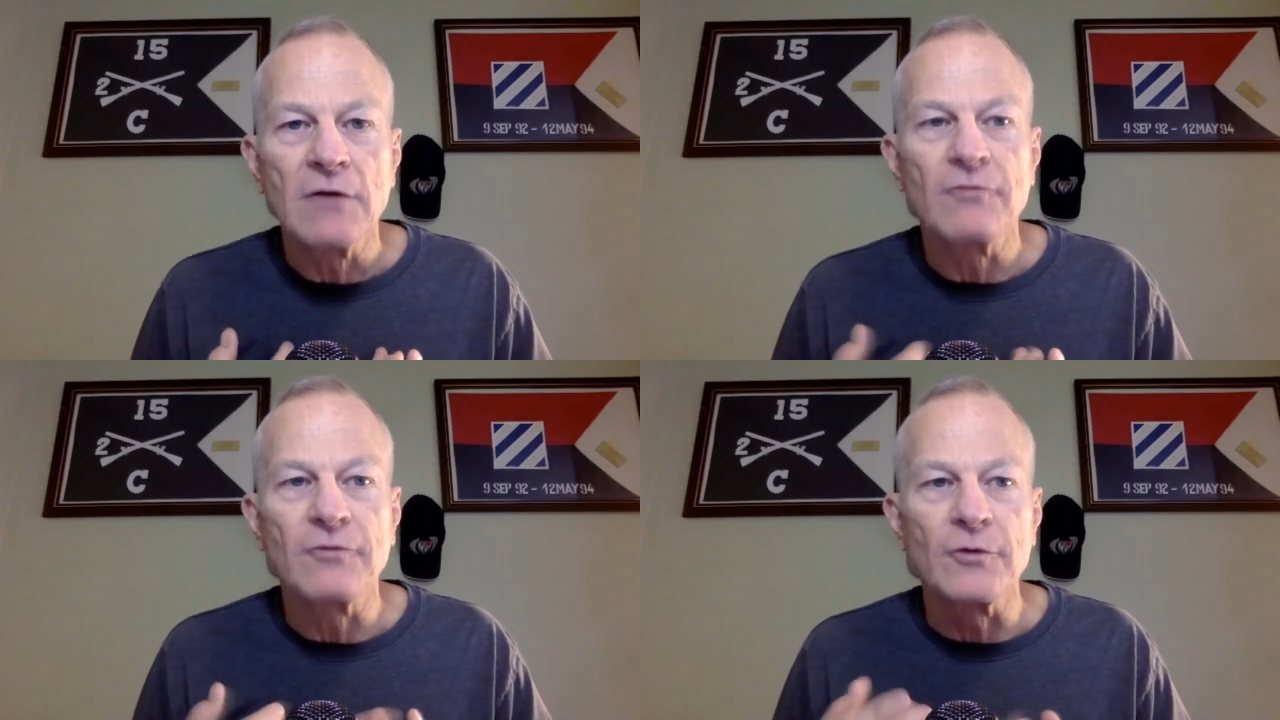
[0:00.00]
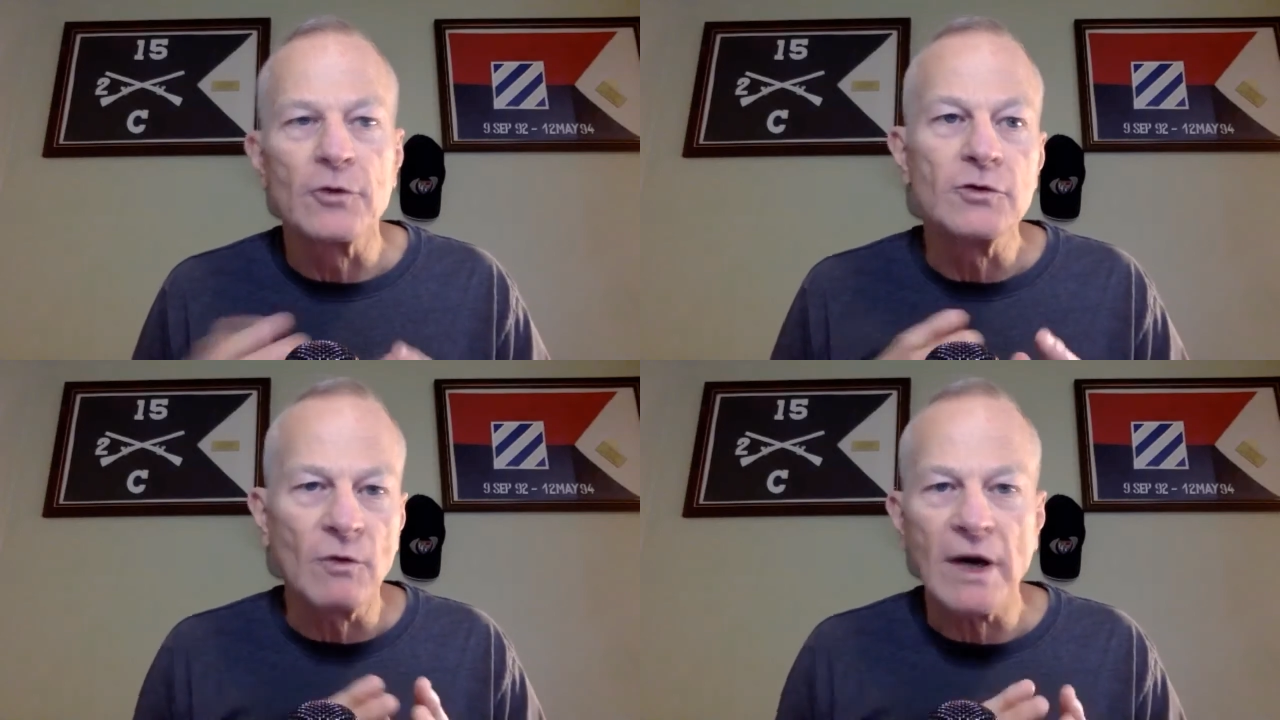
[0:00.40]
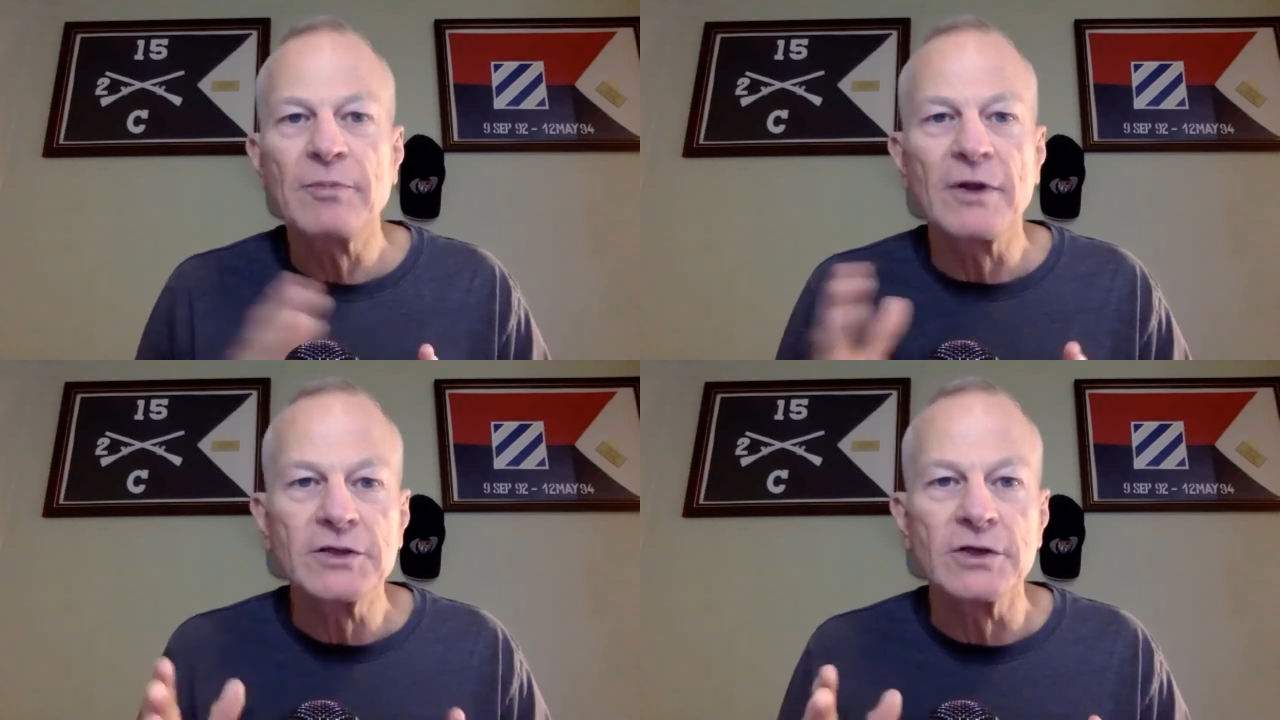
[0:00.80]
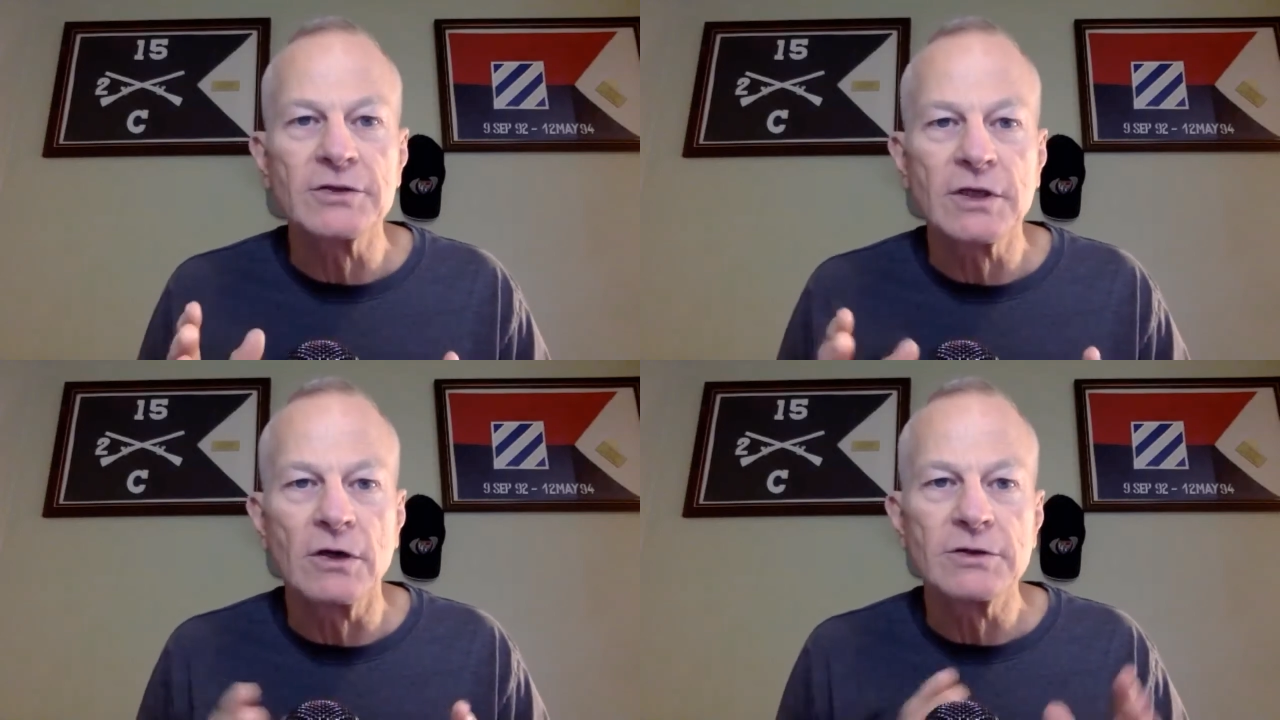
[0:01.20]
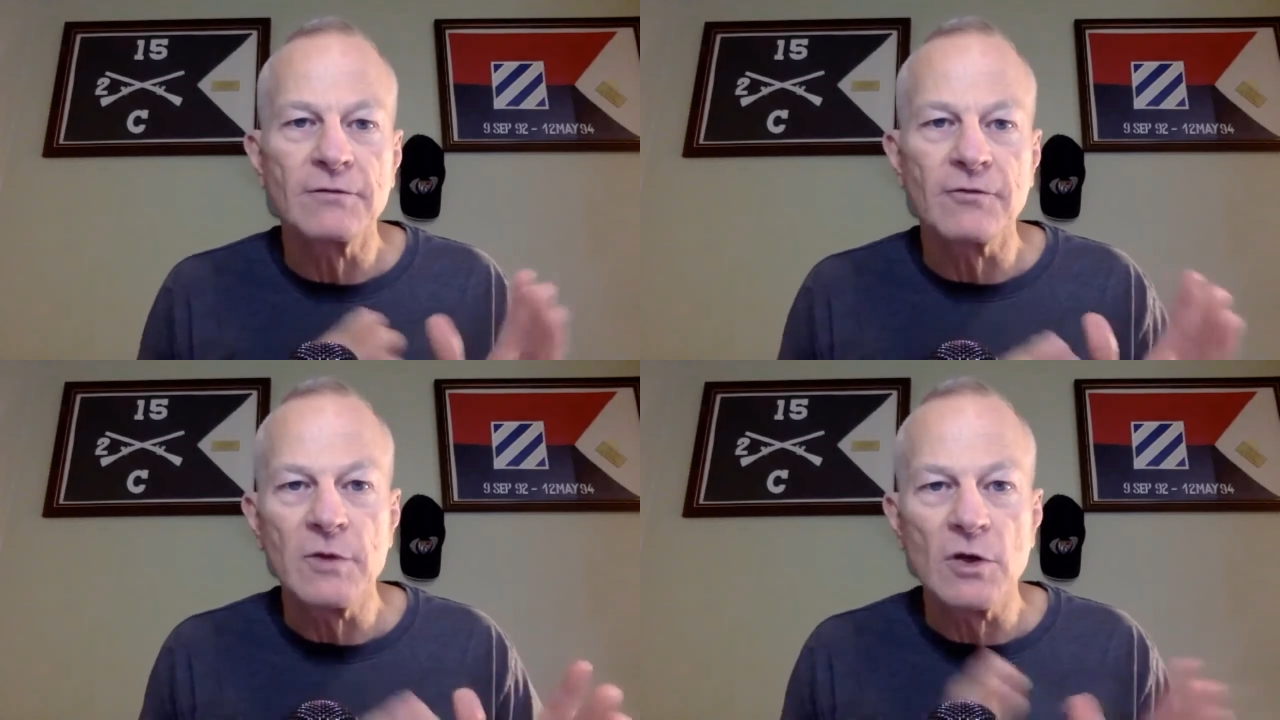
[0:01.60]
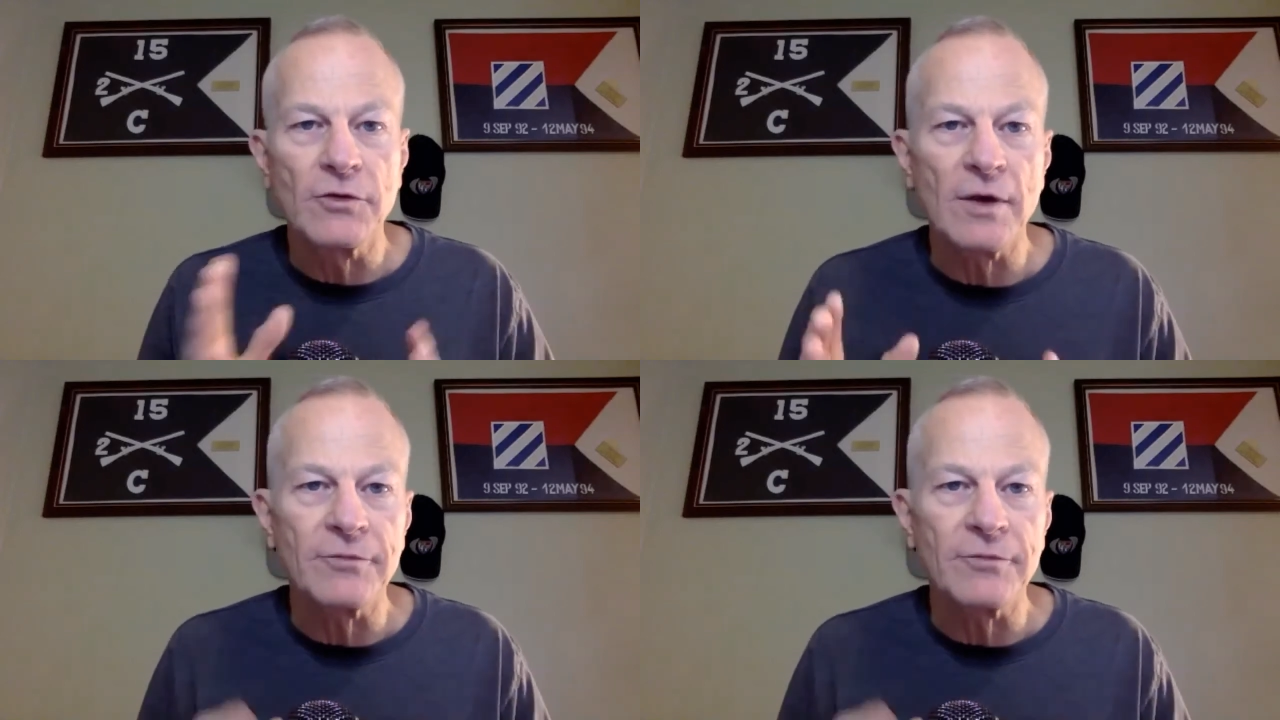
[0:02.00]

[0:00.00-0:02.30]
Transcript: through 20 plus years of coaching from youth